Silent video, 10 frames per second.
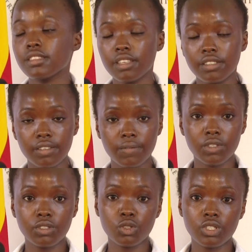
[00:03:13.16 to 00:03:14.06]
the civil
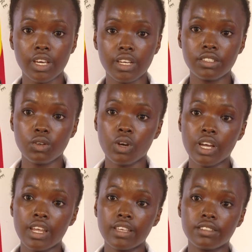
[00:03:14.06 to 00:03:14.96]
society
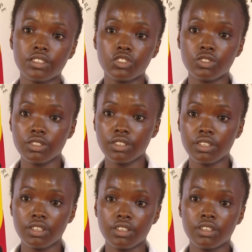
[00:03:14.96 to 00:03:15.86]
organization,
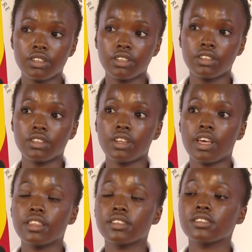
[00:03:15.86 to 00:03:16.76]

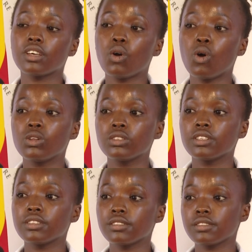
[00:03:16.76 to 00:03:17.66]
and the
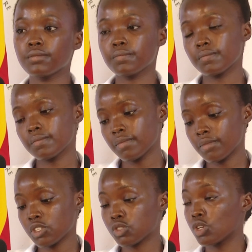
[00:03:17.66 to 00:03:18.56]
stakeholders.
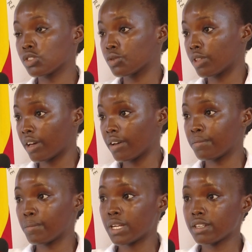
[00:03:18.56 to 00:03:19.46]
This goes to the
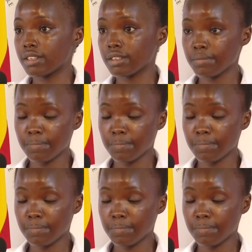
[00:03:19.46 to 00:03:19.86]
government.